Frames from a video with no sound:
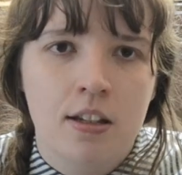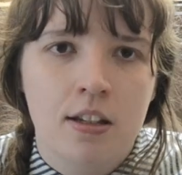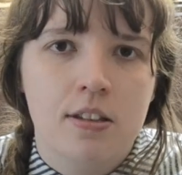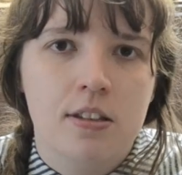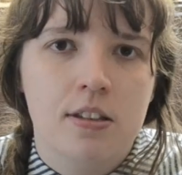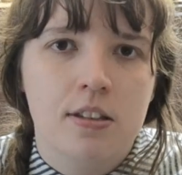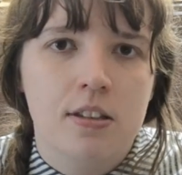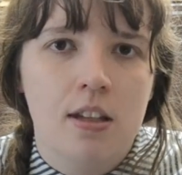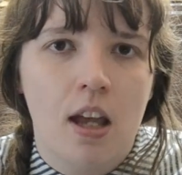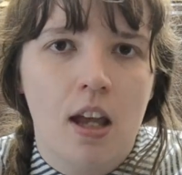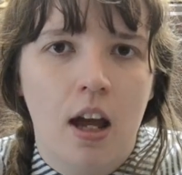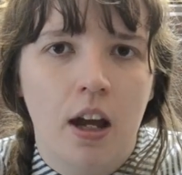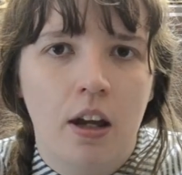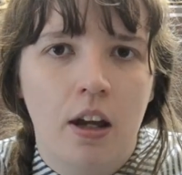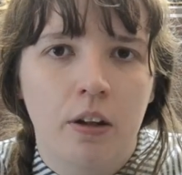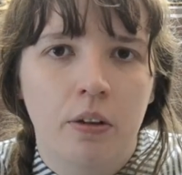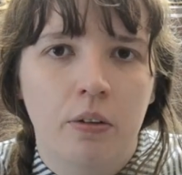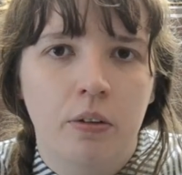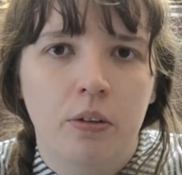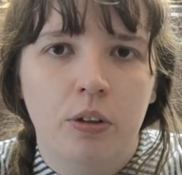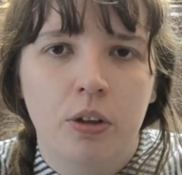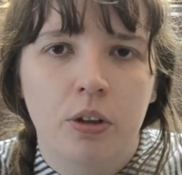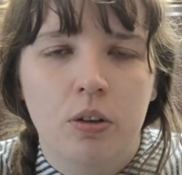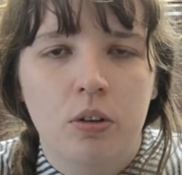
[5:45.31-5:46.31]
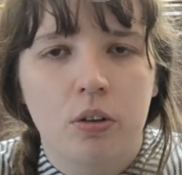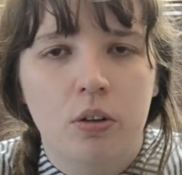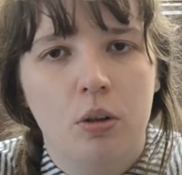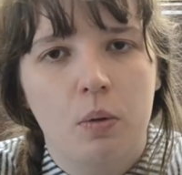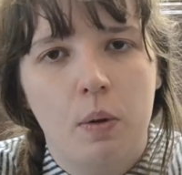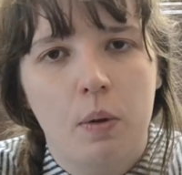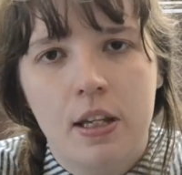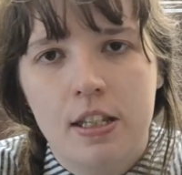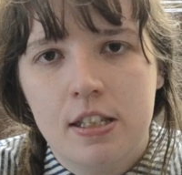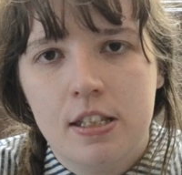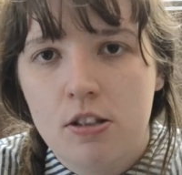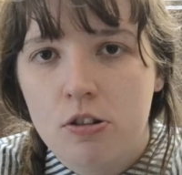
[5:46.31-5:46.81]
So you can
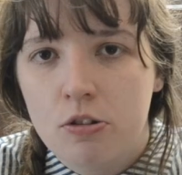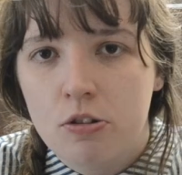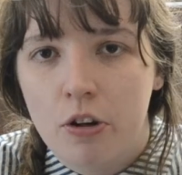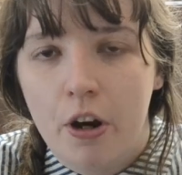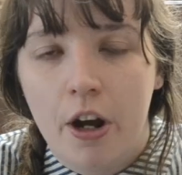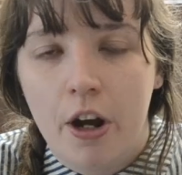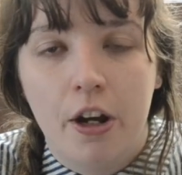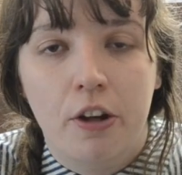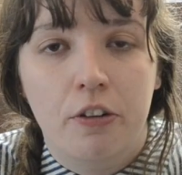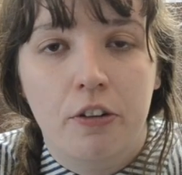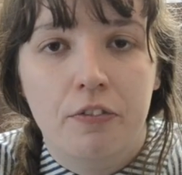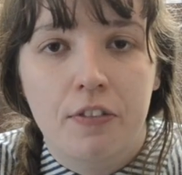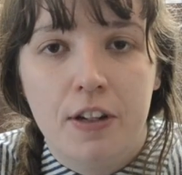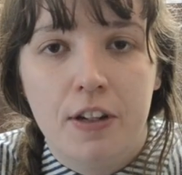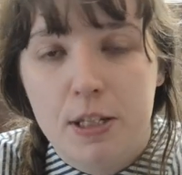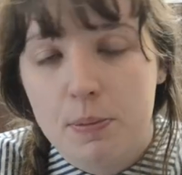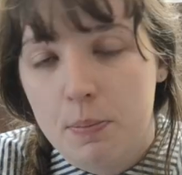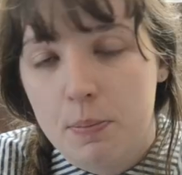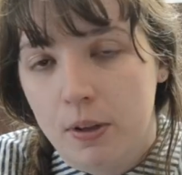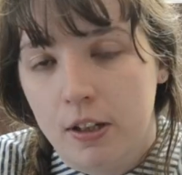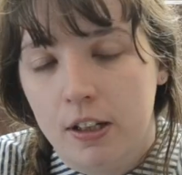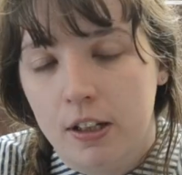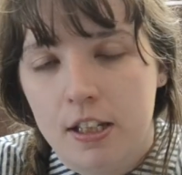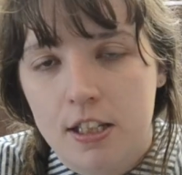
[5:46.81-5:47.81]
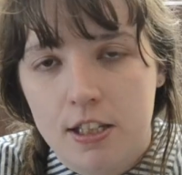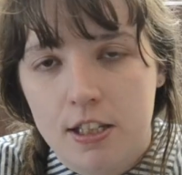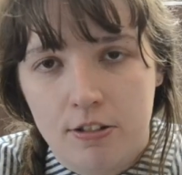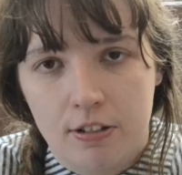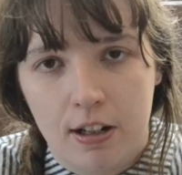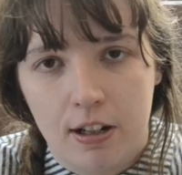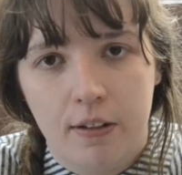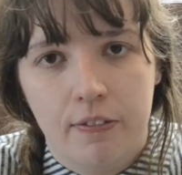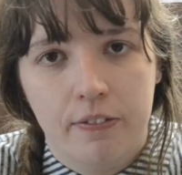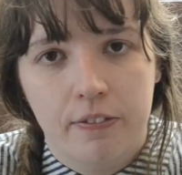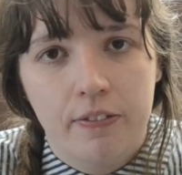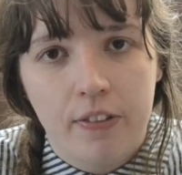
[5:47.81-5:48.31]
always try on Facebook and
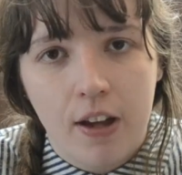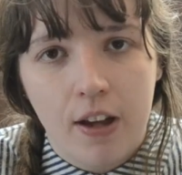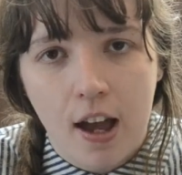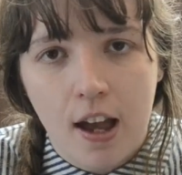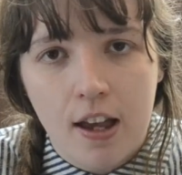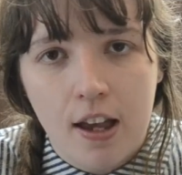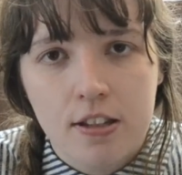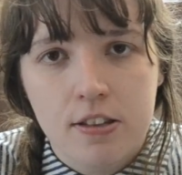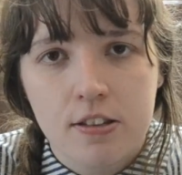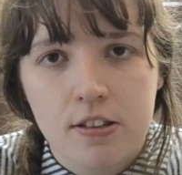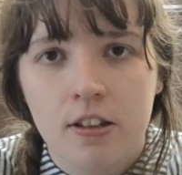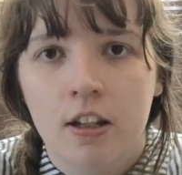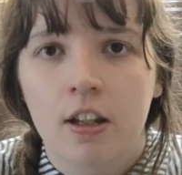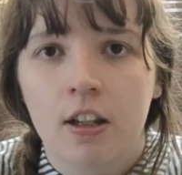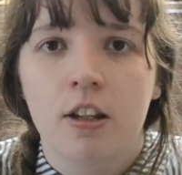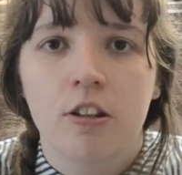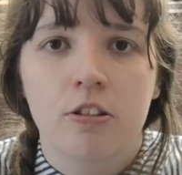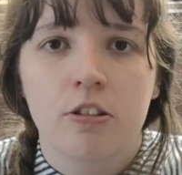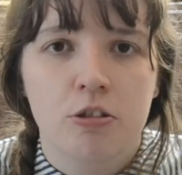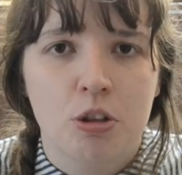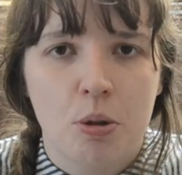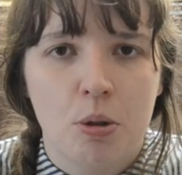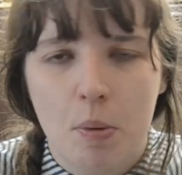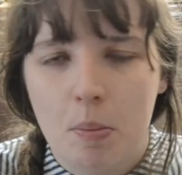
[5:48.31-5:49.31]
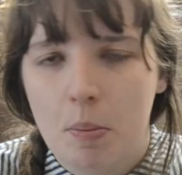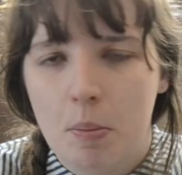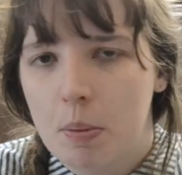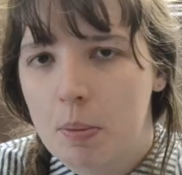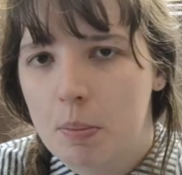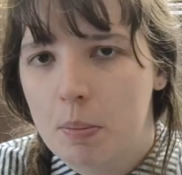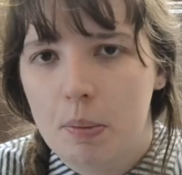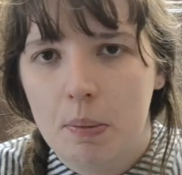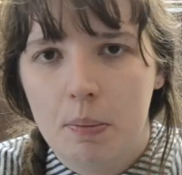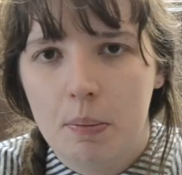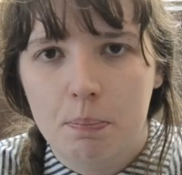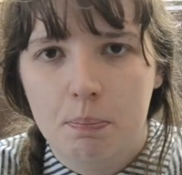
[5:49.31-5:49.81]
Instagram first, drum
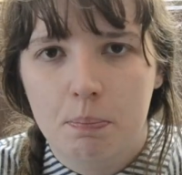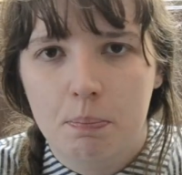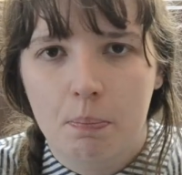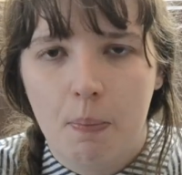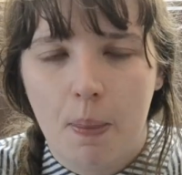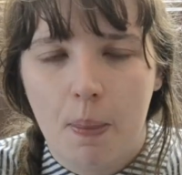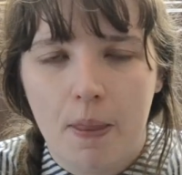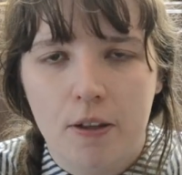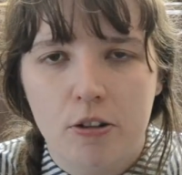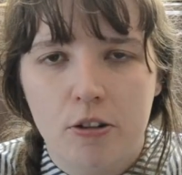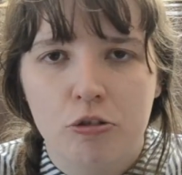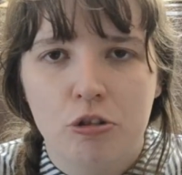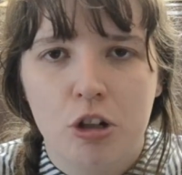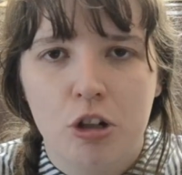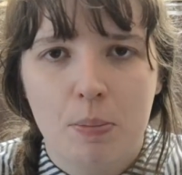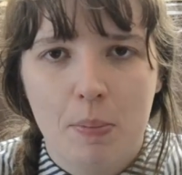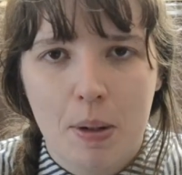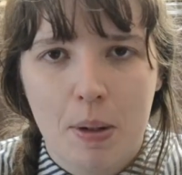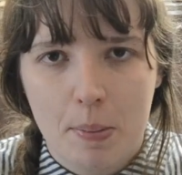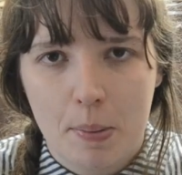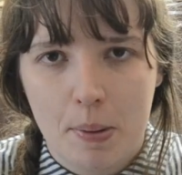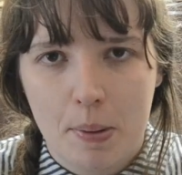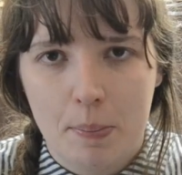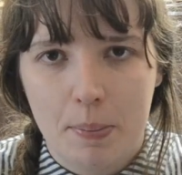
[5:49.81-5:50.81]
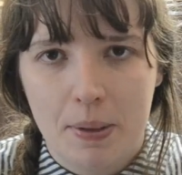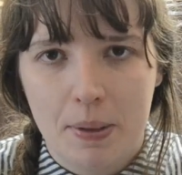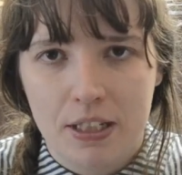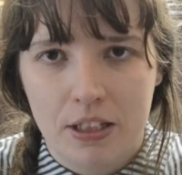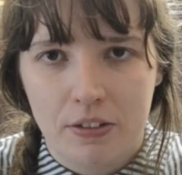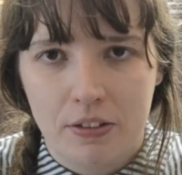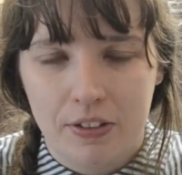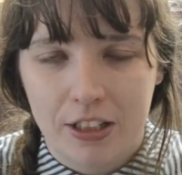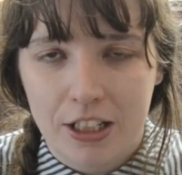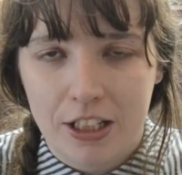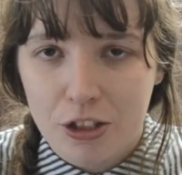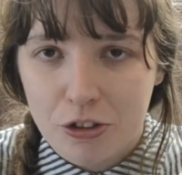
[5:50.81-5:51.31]
up a bit
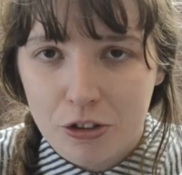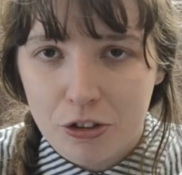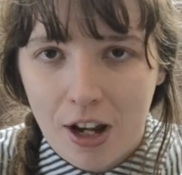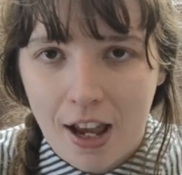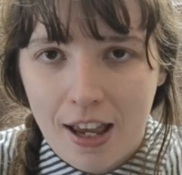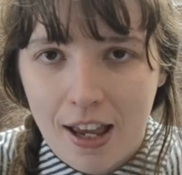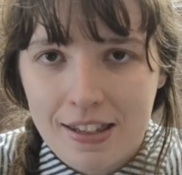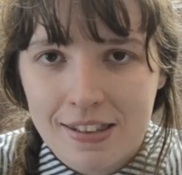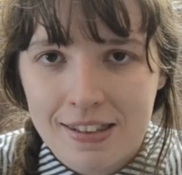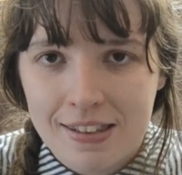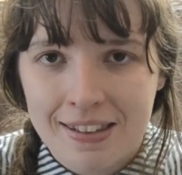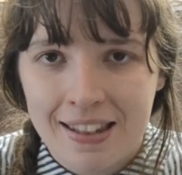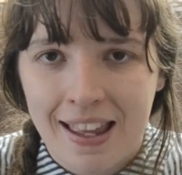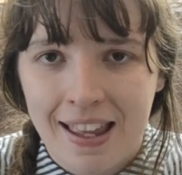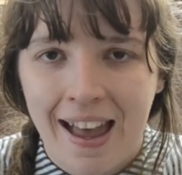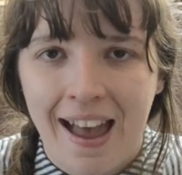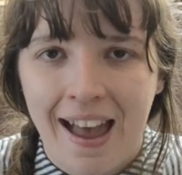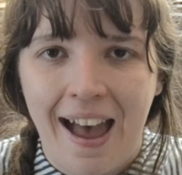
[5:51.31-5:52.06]
of interest,